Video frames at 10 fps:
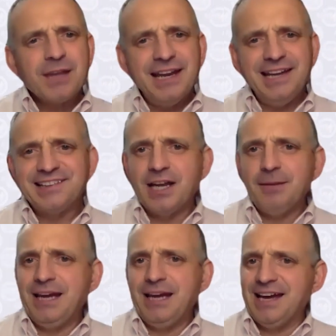And he's going to
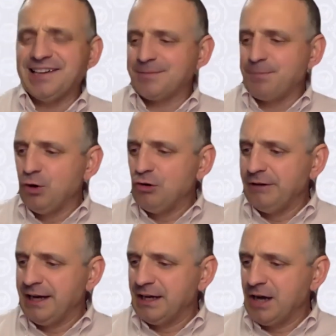be
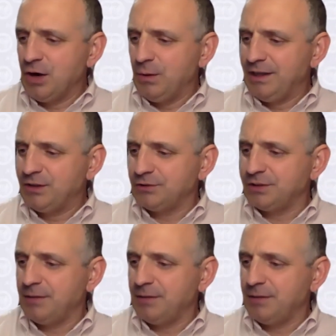exploring with Dr.